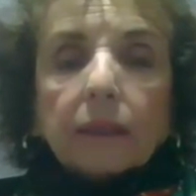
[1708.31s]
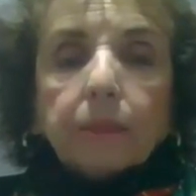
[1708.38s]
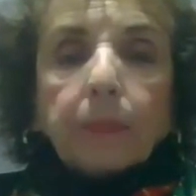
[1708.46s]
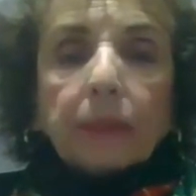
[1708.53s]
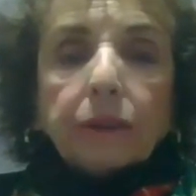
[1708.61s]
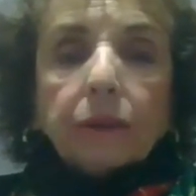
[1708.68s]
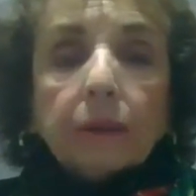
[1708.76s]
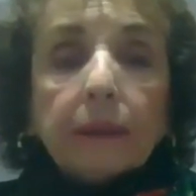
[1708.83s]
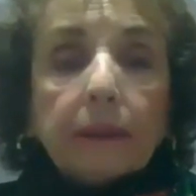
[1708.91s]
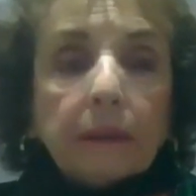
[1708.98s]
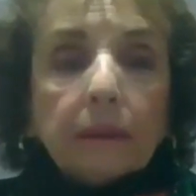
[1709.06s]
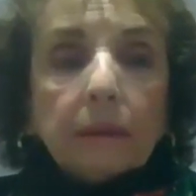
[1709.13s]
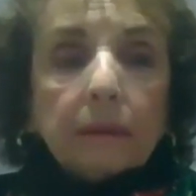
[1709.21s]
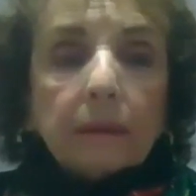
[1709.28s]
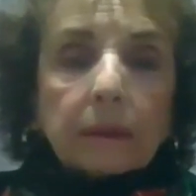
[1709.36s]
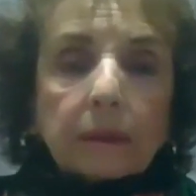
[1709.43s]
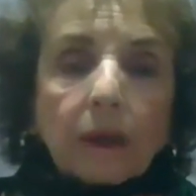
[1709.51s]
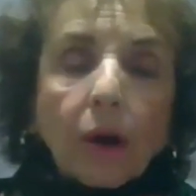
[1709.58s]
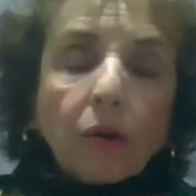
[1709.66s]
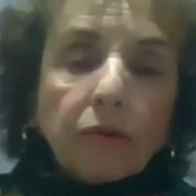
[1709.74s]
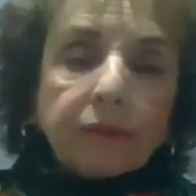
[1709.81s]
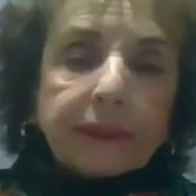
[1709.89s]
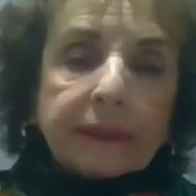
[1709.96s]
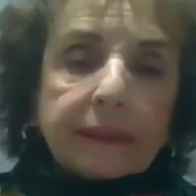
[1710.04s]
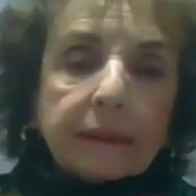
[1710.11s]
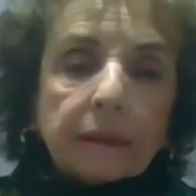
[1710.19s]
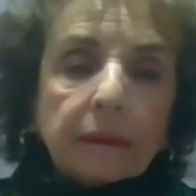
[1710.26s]
especially
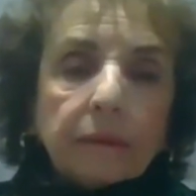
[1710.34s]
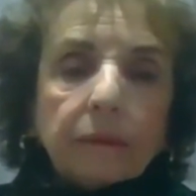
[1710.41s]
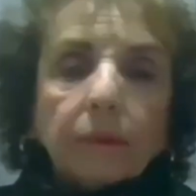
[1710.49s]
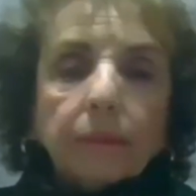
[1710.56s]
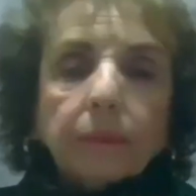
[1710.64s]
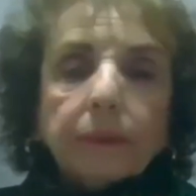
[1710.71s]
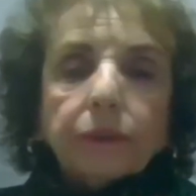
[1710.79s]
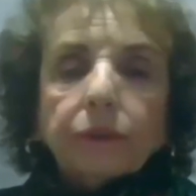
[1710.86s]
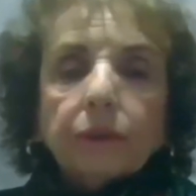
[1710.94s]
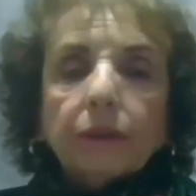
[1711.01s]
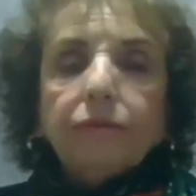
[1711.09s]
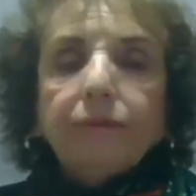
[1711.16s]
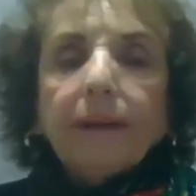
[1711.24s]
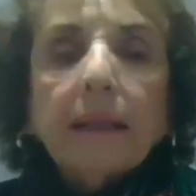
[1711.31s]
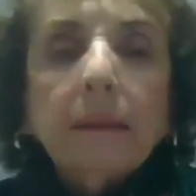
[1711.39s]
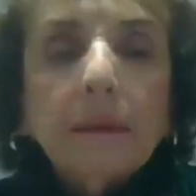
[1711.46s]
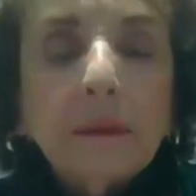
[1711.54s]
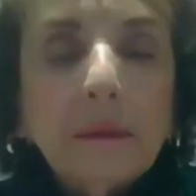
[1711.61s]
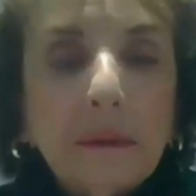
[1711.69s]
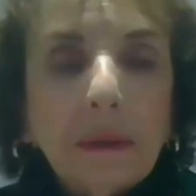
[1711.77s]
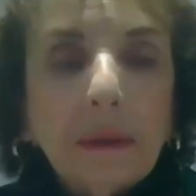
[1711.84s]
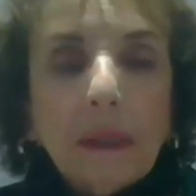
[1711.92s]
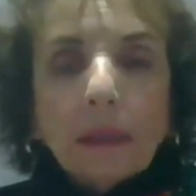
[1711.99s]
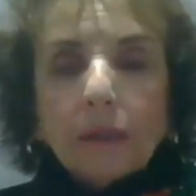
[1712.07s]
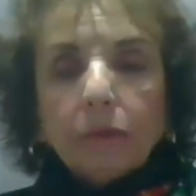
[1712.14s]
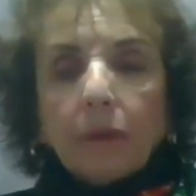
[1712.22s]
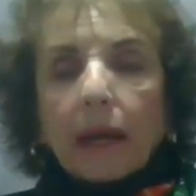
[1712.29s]
COVID, you know, which affected
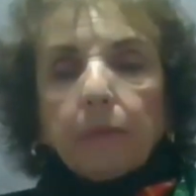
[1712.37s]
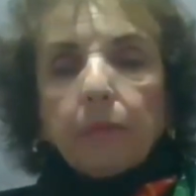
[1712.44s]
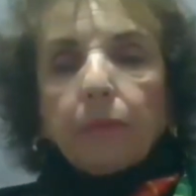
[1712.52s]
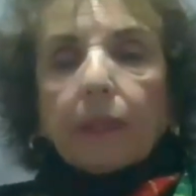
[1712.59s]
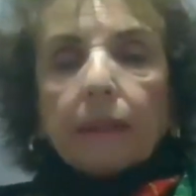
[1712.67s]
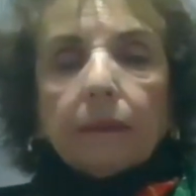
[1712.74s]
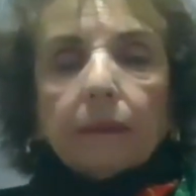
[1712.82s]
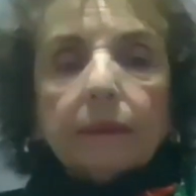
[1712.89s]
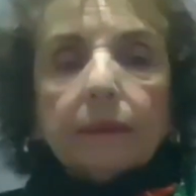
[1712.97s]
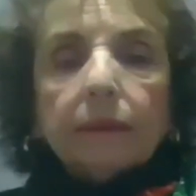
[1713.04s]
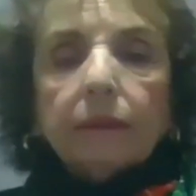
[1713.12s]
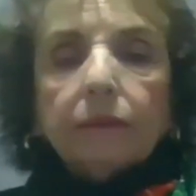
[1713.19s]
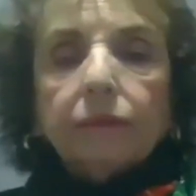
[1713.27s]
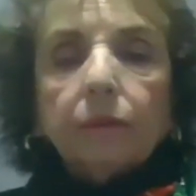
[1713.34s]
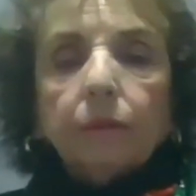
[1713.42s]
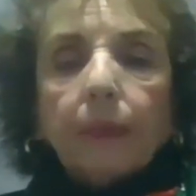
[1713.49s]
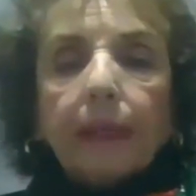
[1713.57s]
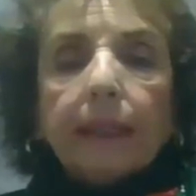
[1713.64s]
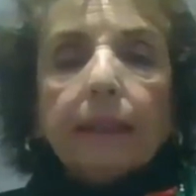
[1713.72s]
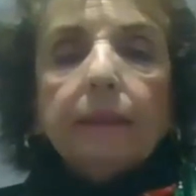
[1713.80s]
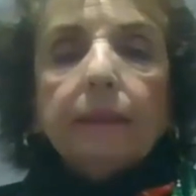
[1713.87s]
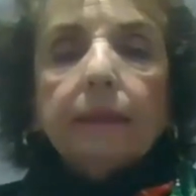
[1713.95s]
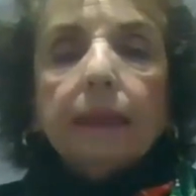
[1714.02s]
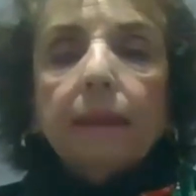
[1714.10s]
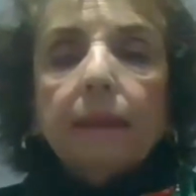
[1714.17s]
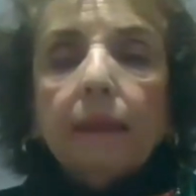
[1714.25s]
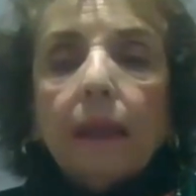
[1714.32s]
crime rates in different ways,
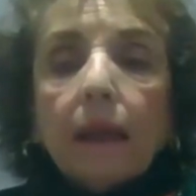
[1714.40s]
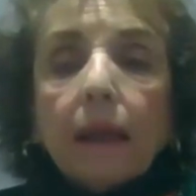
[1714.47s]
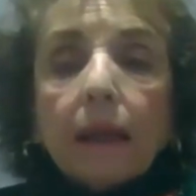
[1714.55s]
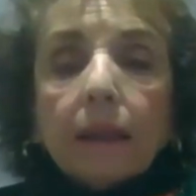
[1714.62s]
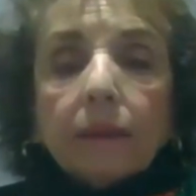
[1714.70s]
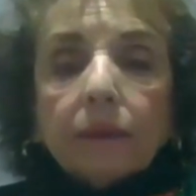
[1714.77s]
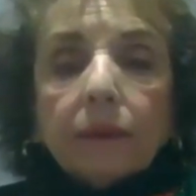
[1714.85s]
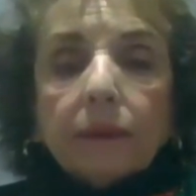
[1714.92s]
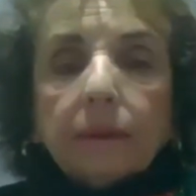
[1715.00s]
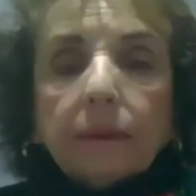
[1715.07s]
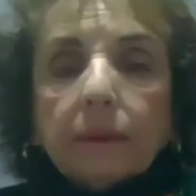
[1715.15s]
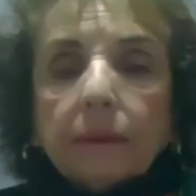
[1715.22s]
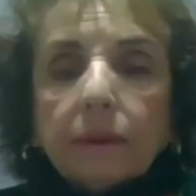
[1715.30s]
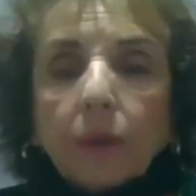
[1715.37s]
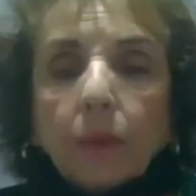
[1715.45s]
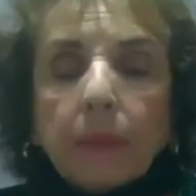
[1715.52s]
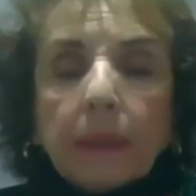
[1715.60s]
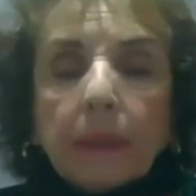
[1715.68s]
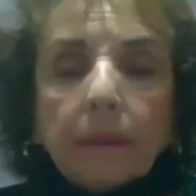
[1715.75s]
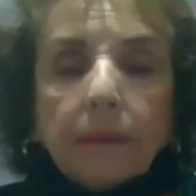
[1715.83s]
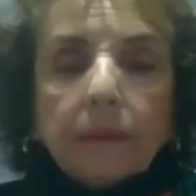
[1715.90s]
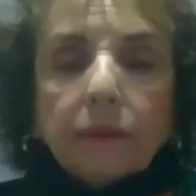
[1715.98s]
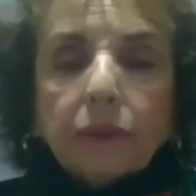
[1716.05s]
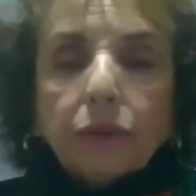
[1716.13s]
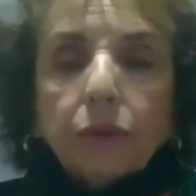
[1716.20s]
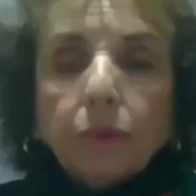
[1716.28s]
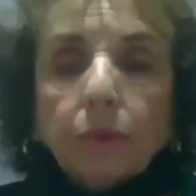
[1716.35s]
and just so many
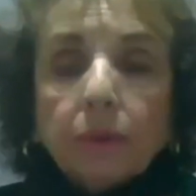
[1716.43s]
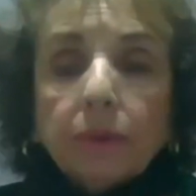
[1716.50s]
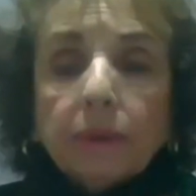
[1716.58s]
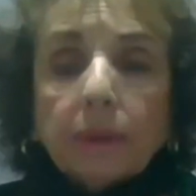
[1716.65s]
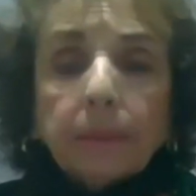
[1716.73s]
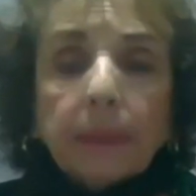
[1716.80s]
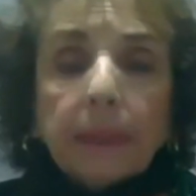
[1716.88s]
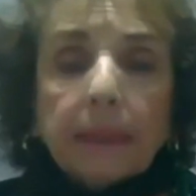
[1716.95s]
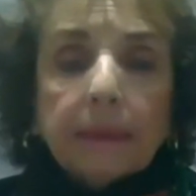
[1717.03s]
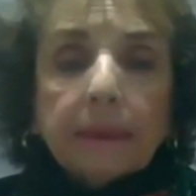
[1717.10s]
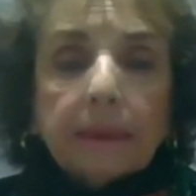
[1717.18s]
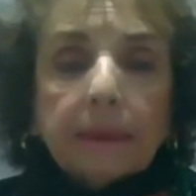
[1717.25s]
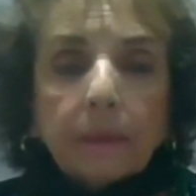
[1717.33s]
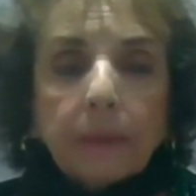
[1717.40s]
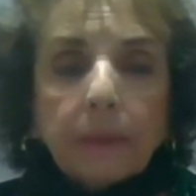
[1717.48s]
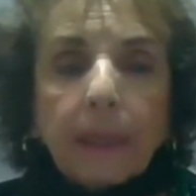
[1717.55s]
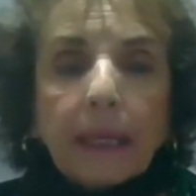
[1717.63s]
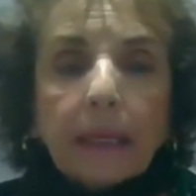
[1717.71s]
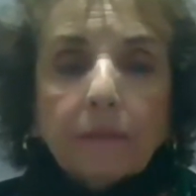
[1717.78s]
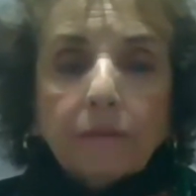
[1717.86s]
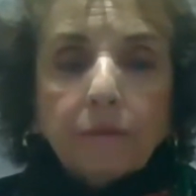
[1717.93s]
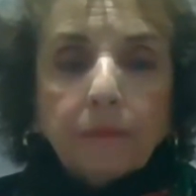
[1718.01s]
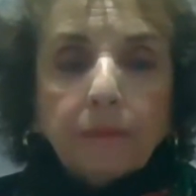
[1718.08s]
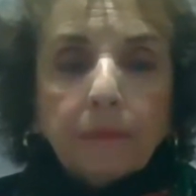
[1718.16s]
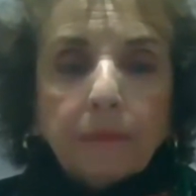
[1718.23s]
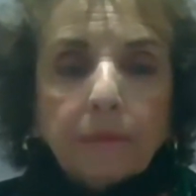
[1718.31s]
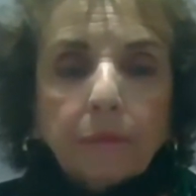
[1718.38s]
stores and places that we may have
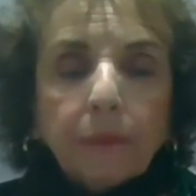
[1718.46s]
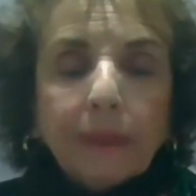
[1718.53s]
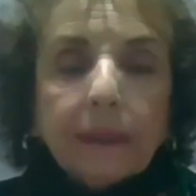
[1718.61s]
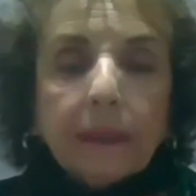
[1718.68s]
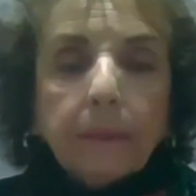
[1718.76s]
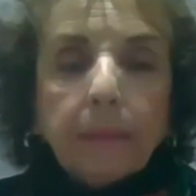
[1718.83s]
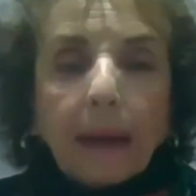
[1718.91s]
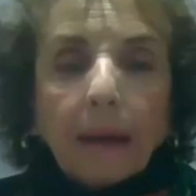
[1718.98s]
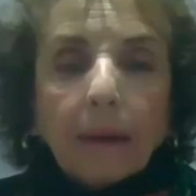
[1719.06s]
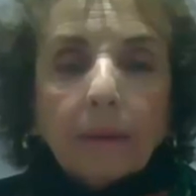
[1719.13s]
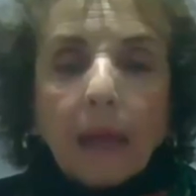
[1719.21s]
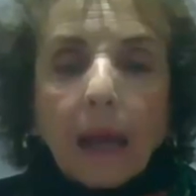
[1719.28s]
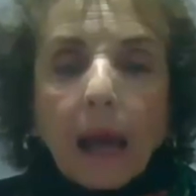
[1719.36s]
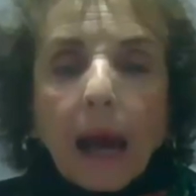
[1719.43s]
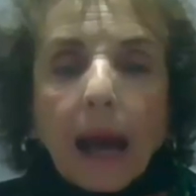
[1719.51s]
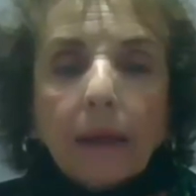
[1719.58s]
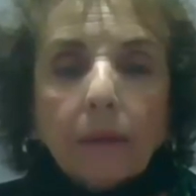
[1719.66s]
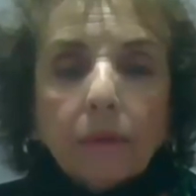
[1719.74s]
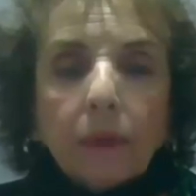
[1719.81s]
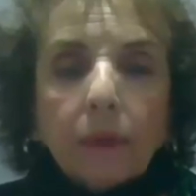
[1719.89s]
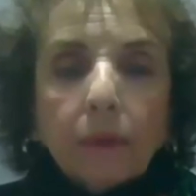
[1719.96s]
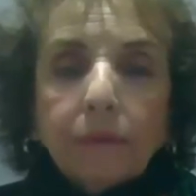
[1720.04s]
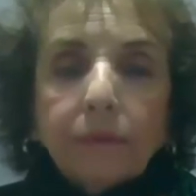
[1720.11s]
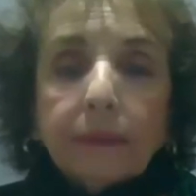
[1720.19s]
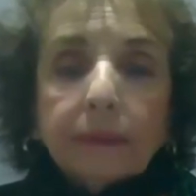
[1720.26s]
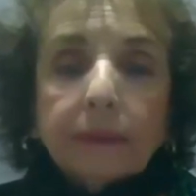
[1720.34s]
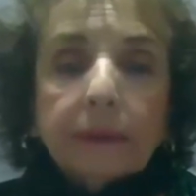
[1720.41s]
written about. I don't know
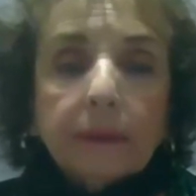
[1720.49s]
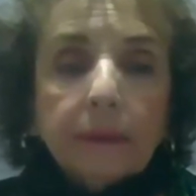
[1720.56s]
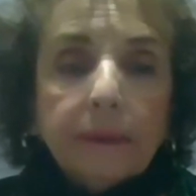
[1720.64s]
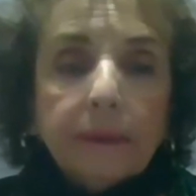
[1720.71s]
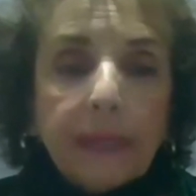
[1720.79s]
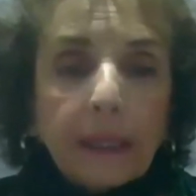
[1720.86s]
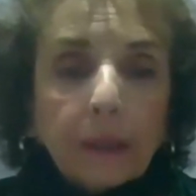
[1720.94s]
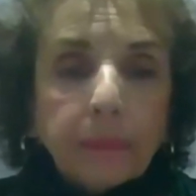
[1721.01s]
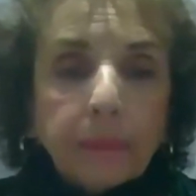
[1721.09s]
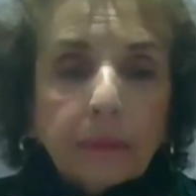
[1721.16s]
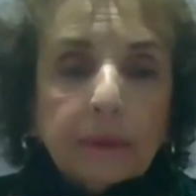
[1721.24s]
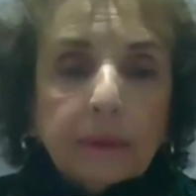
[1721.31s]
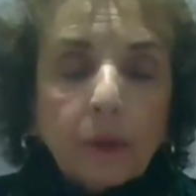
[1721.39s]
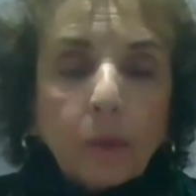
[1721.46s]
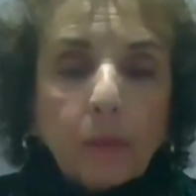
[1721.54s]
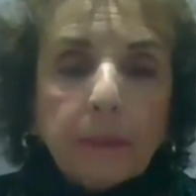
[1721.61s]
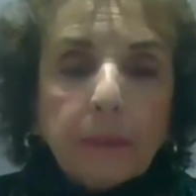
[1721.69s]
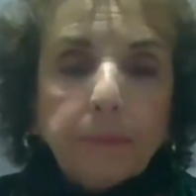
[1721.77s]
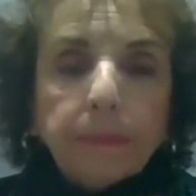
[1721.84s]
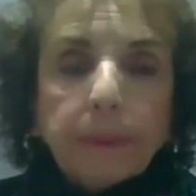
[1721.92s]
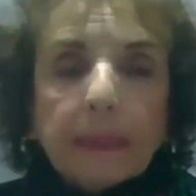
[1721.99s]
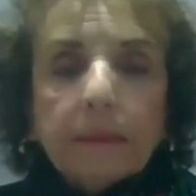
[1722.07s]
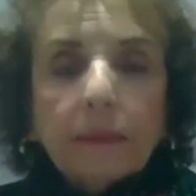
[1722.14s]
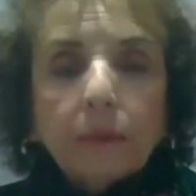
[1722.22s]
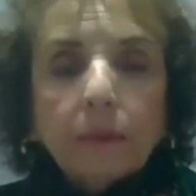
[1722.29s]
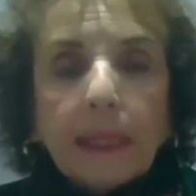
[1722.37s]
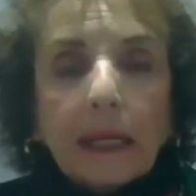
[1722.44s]
if they're still there because so many
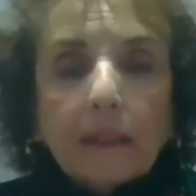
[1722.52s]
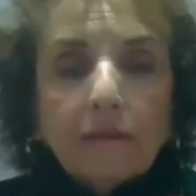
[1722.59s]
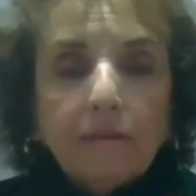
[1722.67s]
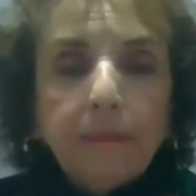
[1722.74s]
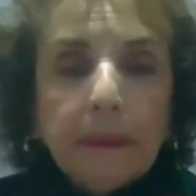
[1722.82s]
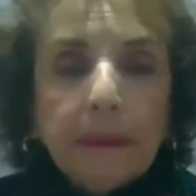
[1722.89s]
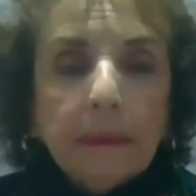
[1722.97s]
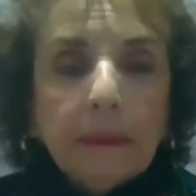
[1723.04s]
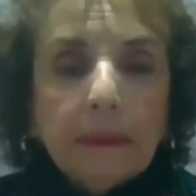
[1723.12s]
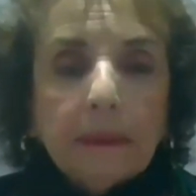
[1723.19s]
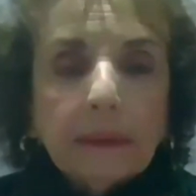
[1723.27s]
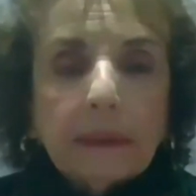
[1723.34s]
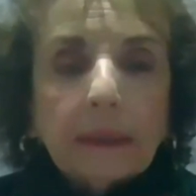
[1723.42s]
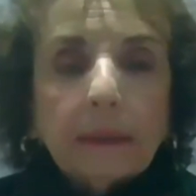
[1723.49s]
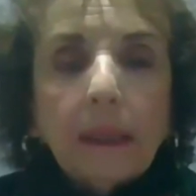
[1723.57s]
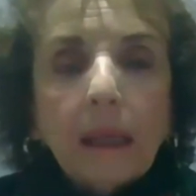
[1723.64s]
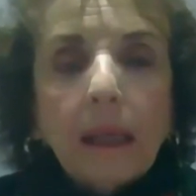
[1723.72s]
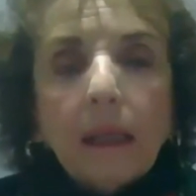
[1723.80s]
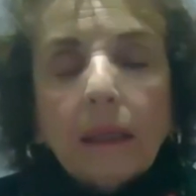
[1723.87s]
places went out of business and